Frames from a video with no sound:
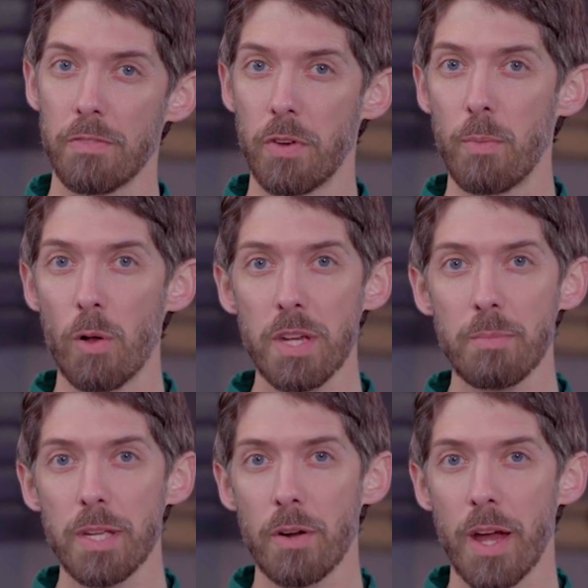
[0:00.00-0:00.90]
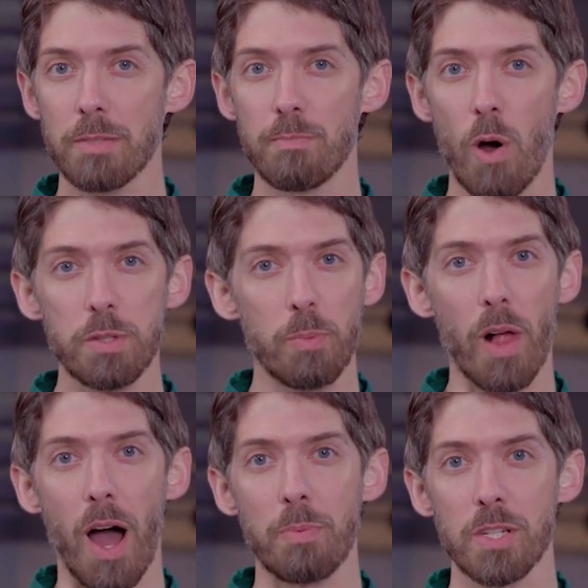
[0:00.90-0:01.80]
If your multimeter has multiple
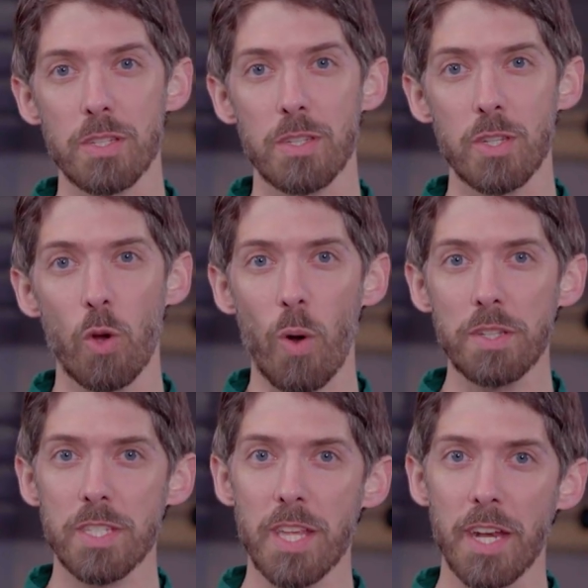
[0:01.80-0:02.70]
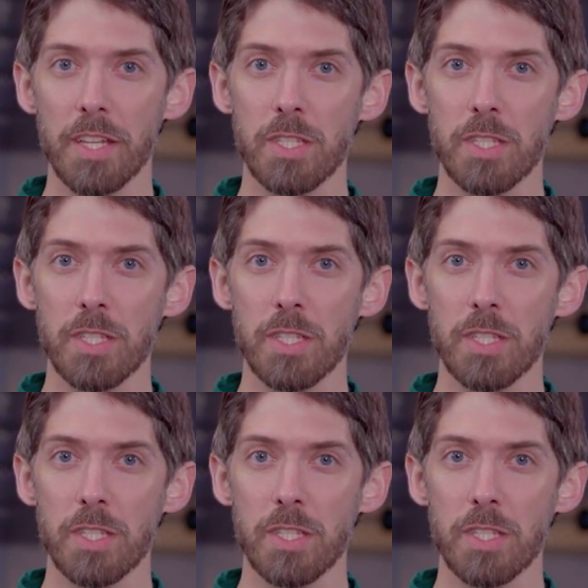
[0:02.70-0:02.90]
options, you'll want to set it